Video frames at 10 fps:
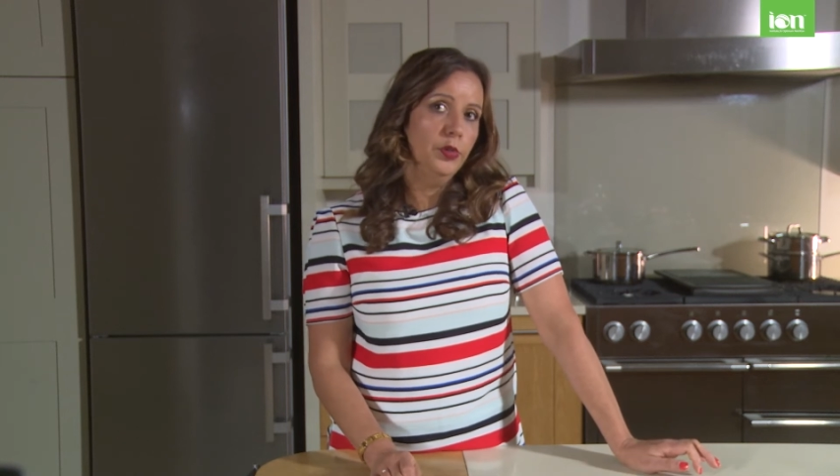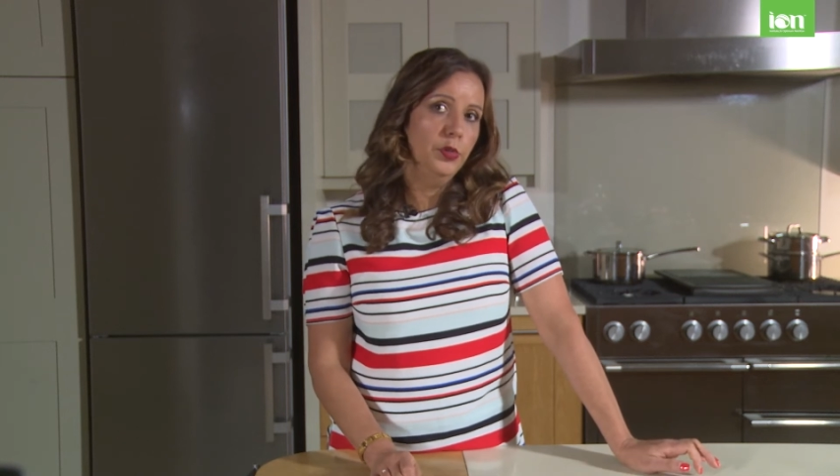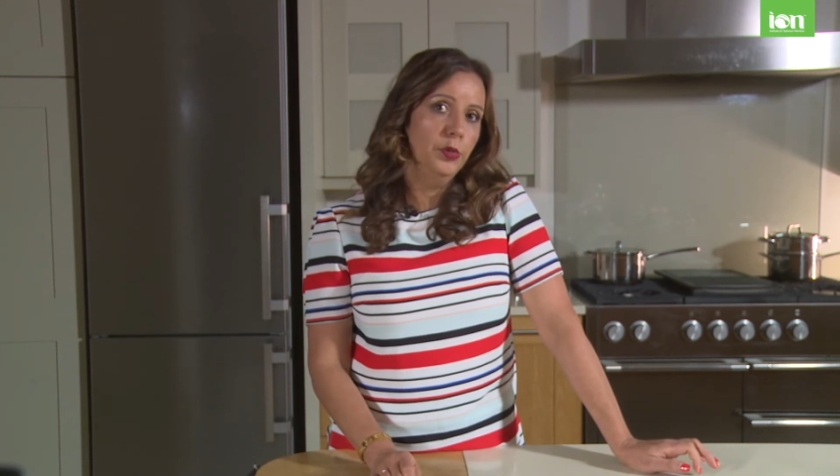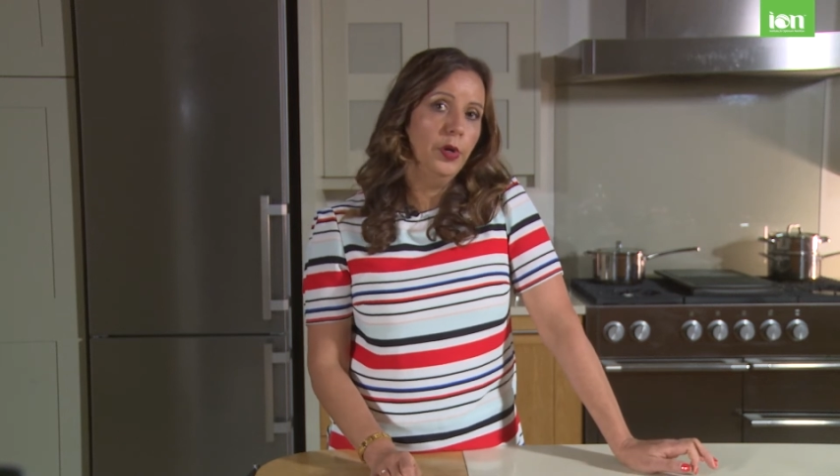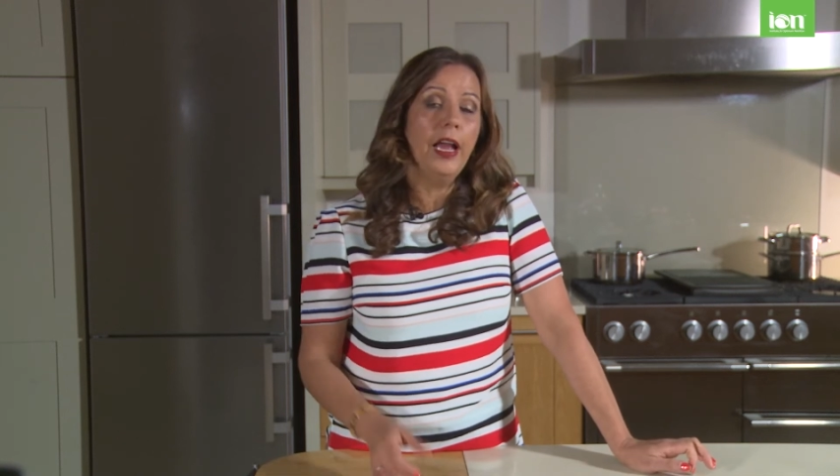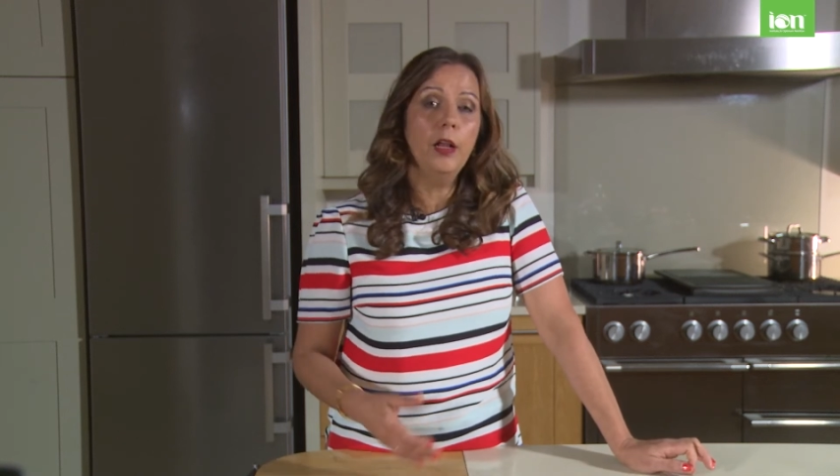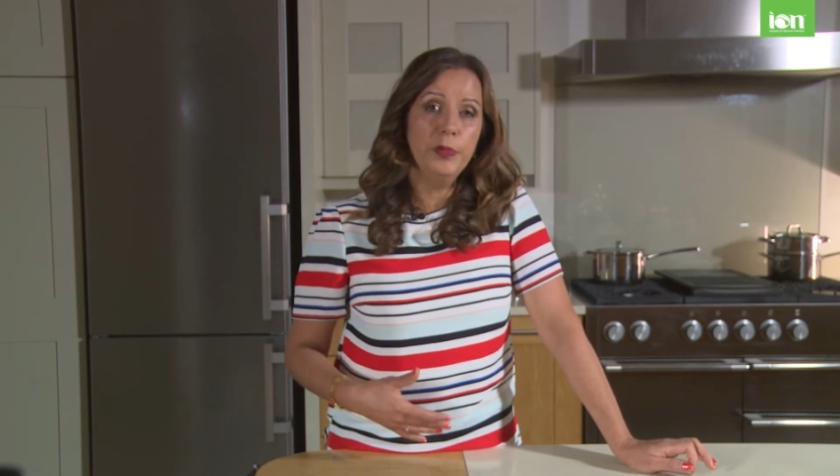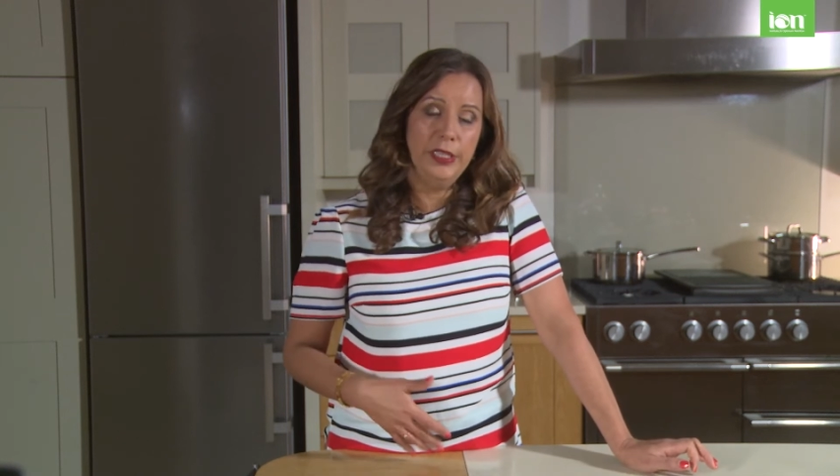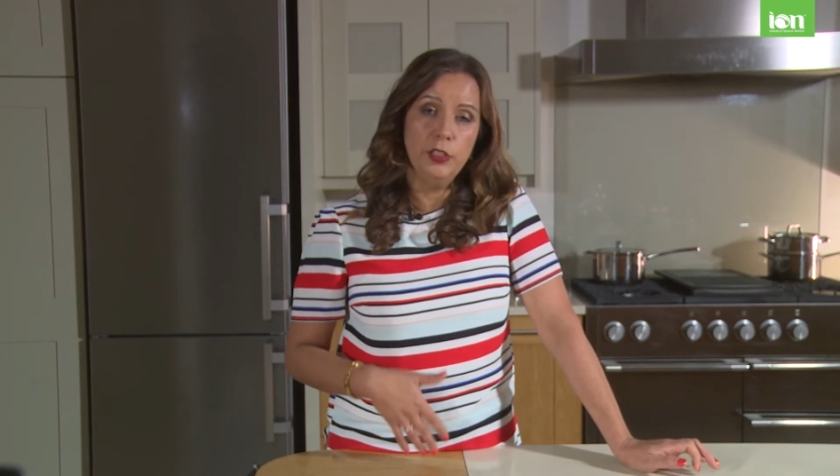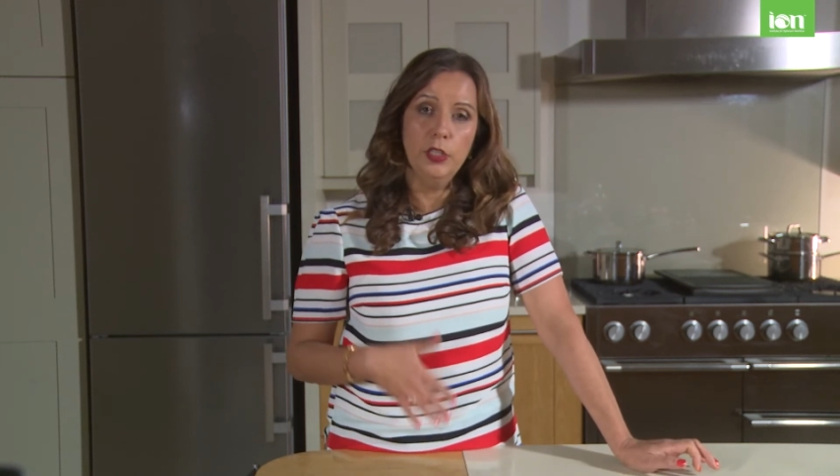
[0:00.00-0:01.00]
to help
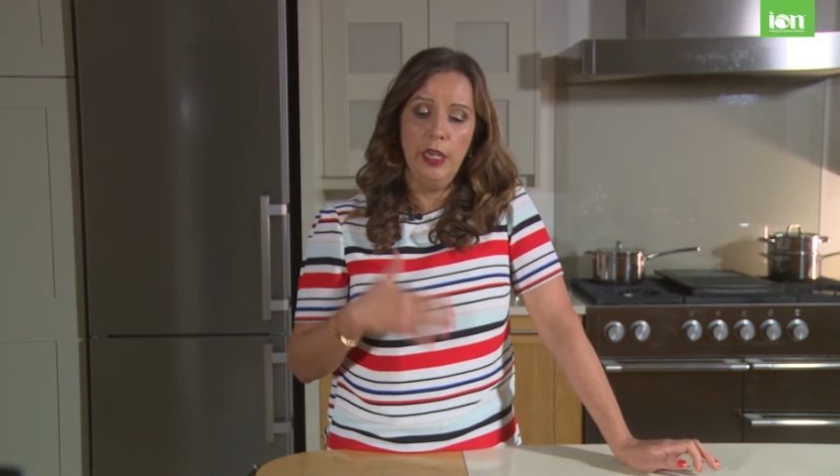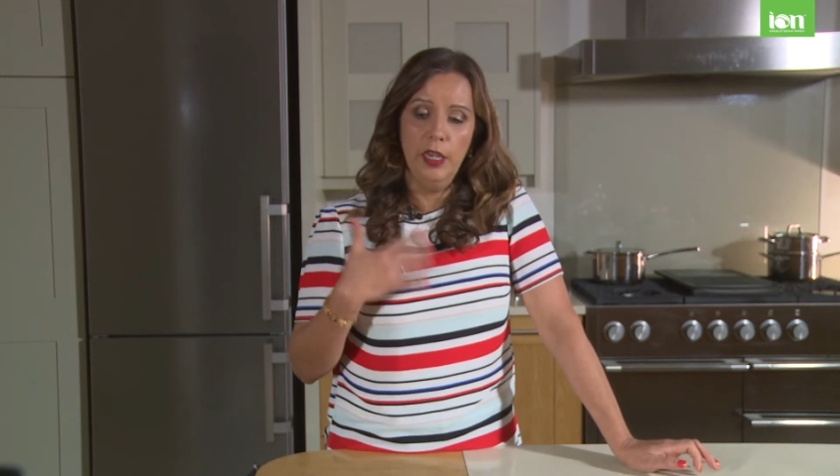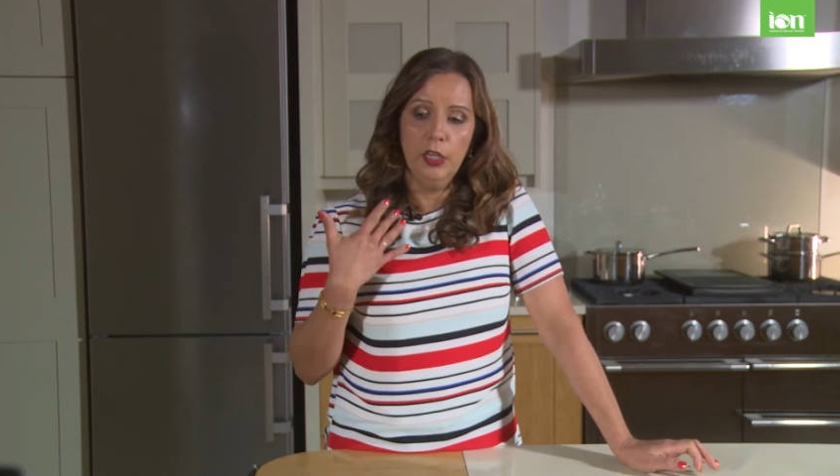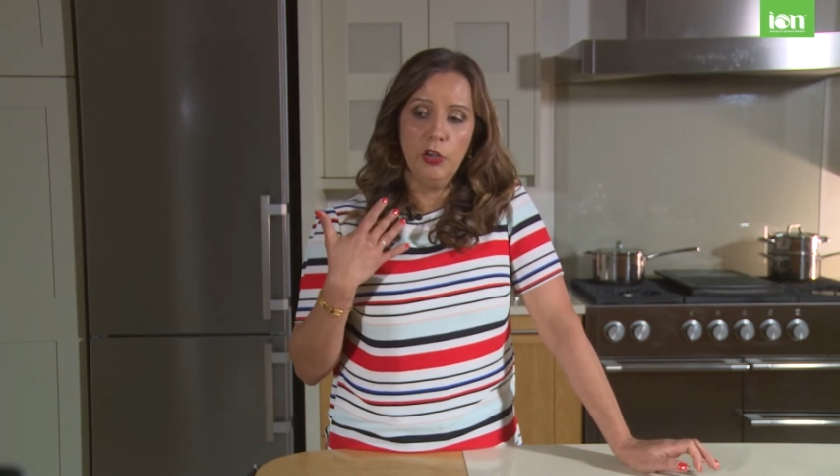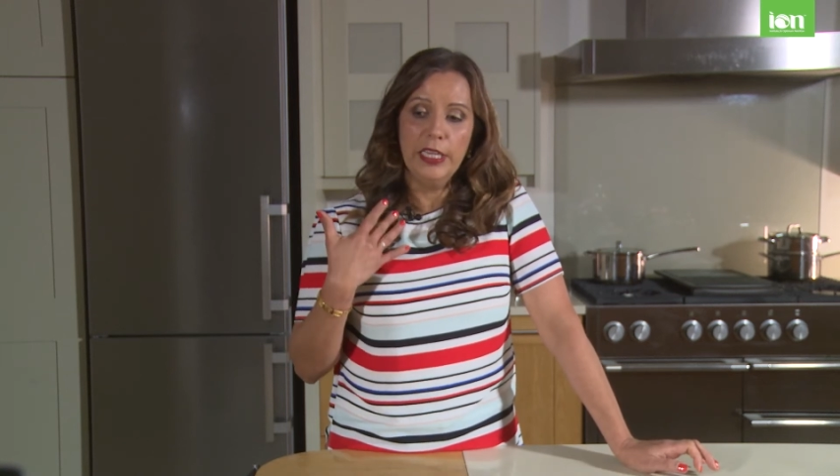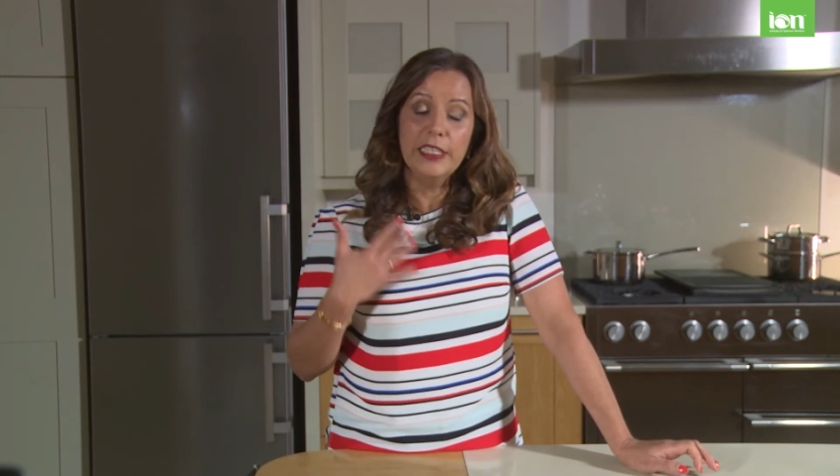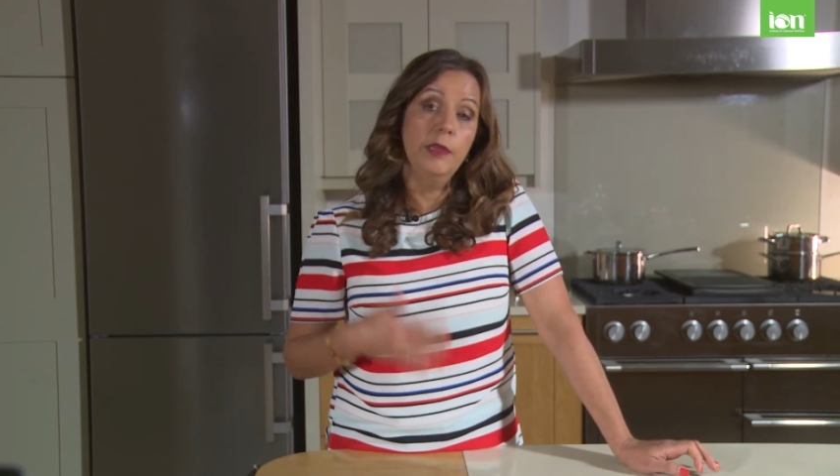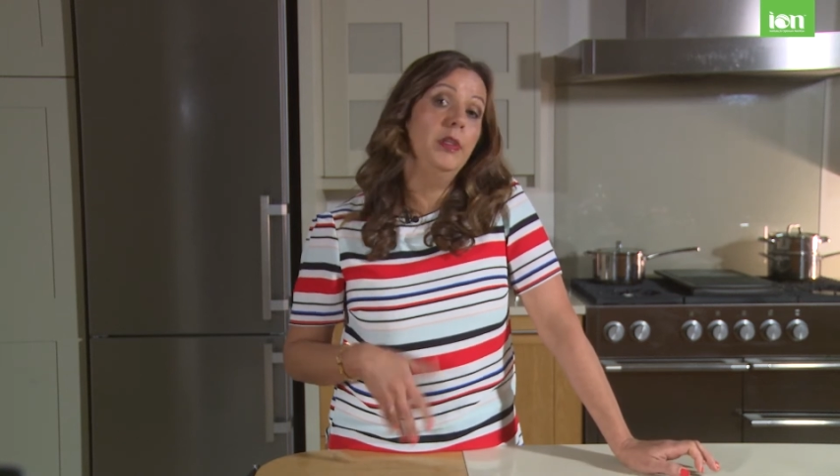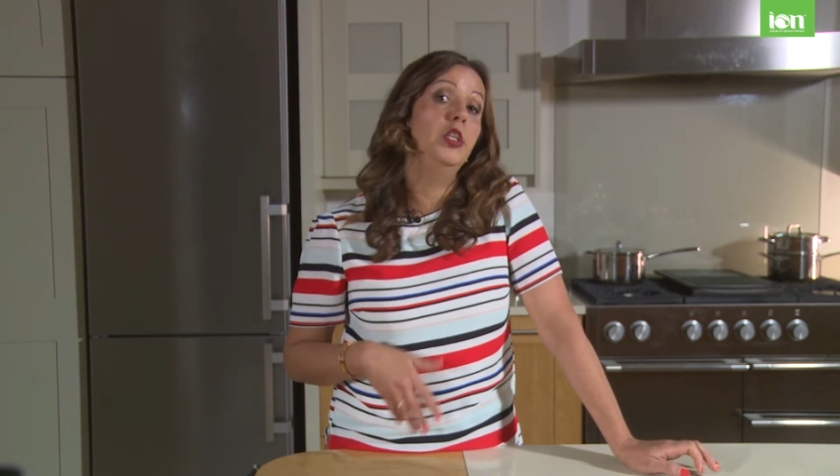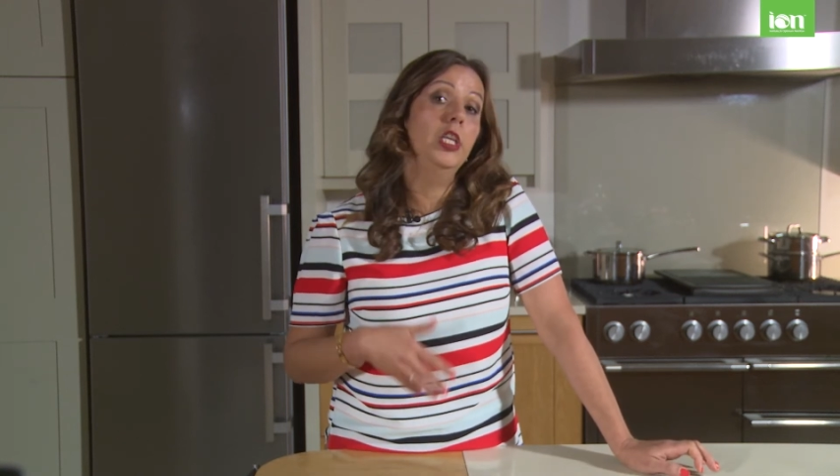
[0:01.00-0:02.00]
this connectivity